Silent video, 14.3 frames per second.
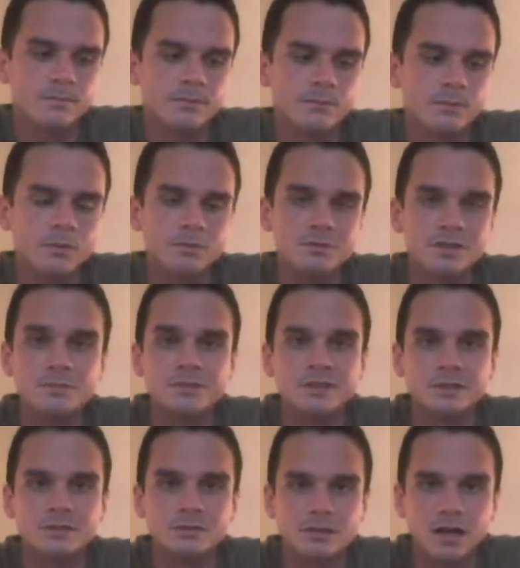what would you
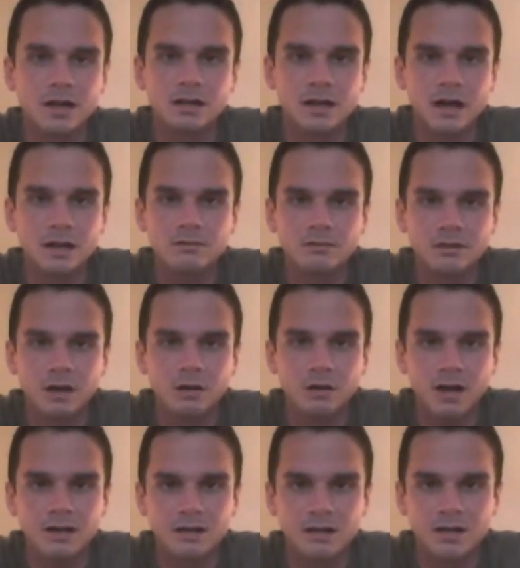do? I don't
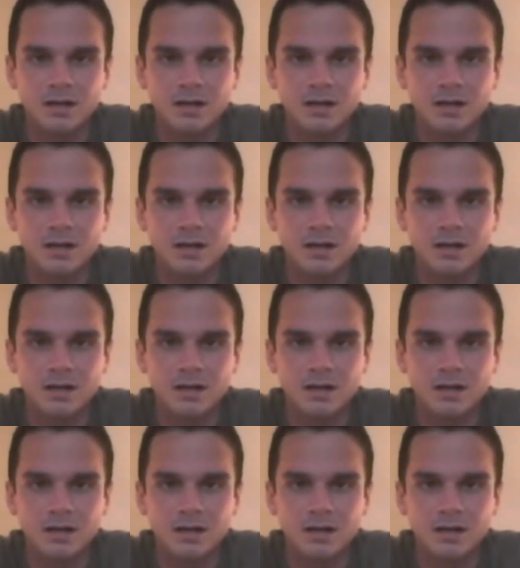know.